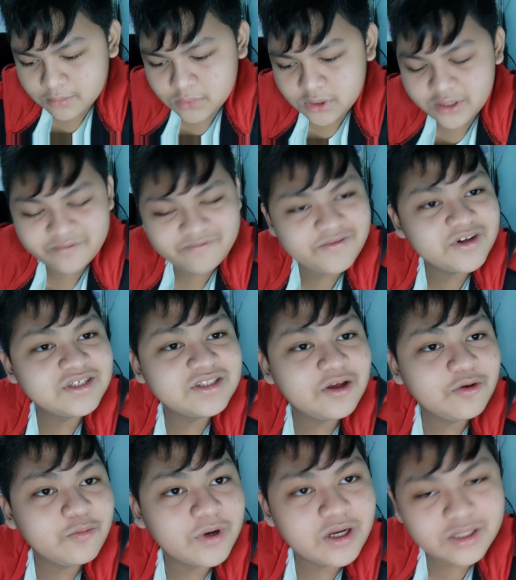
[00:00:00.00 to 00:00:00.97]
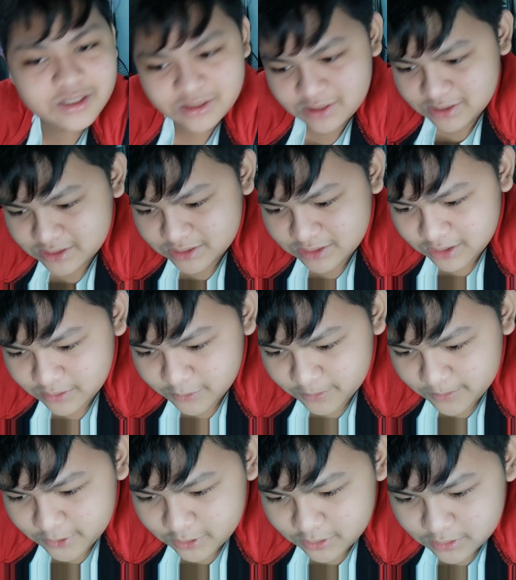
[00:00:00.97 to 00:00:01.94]
The first thing we're gonna describe
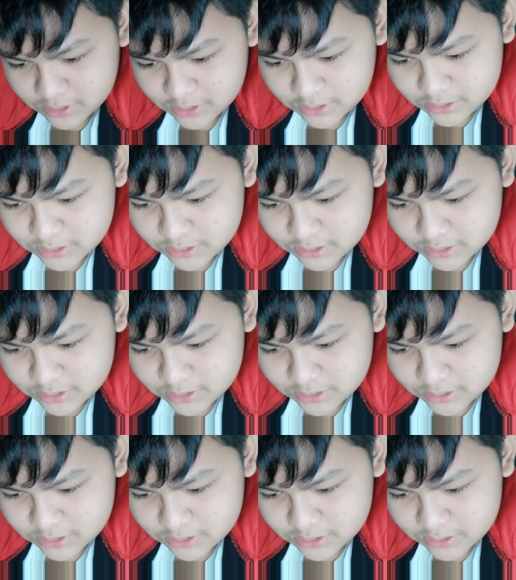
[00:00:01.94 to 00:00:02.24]
about it